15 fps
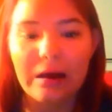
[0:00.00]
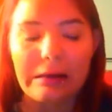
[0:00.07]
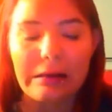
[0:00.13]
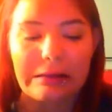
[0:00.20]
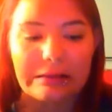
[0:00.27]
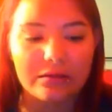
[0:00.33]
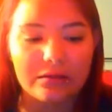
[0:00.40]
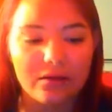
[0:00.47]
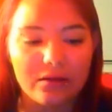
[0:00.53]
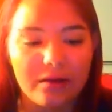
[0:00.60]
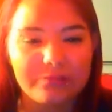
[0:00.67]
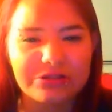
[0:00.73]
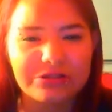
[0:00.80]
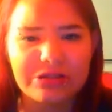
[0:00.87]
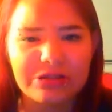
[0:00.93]

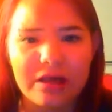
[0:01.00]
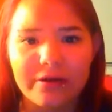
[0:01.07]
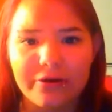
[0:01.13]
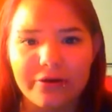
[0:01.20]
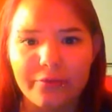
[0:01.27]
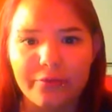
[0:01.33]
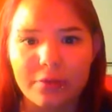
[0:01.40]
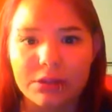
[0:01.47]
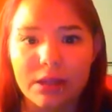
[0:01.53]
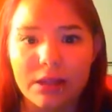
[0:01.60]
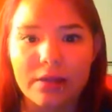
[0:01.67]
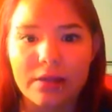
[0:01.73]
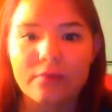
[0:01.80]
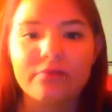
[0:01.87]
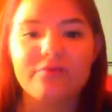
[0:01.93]
I'm just kind of doing,
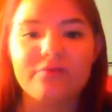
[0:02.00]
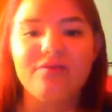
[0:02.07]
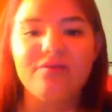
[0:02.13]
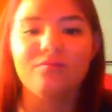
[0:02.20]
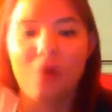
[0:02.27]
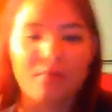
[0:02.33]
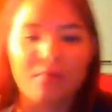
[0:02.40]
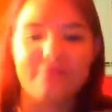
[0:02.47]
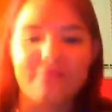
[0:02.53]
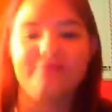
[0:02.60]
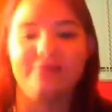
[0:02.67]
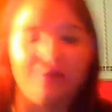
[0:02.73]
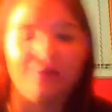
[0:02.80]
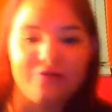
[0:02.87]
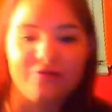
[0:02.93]
the teen mom
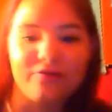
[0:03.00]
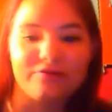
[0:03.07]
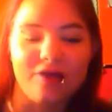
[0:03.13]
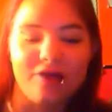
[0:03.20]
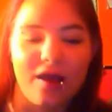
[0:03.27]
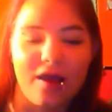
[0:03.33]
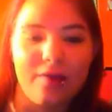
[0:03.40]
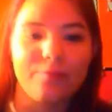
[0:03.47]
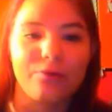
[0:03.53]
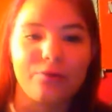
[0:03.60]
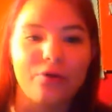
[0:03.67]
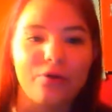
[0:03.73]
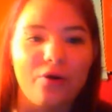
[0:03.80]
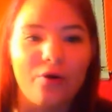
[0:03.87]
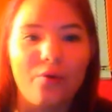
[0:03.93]
stereotype,
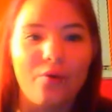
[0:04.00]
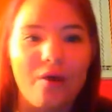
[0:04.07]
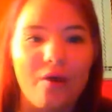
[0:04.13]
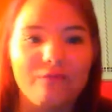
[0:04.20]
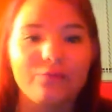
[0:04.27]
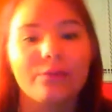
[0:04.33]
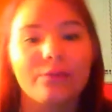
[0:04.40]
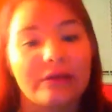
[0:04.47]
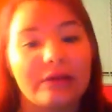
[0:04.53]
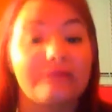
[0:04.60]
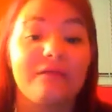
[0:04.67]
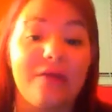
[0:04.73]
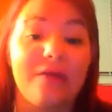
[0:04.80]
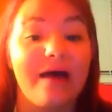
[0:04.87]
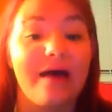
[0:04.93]
everyone likes
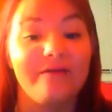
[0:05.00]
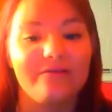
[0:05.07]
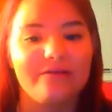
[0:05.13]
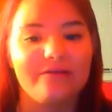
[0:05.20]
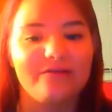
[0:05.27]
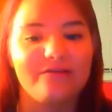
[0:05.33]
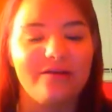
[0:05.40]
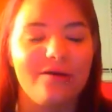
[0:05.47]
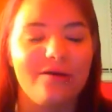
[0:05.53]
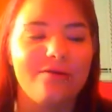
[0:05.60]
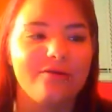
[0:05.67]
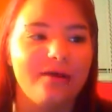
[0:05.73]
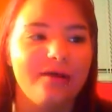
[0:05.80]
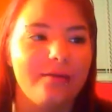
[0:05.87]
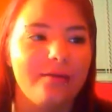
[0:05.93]
to laugh at the
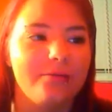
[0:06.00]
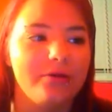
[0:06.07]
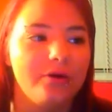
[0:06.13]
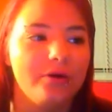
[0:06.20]
stereotype,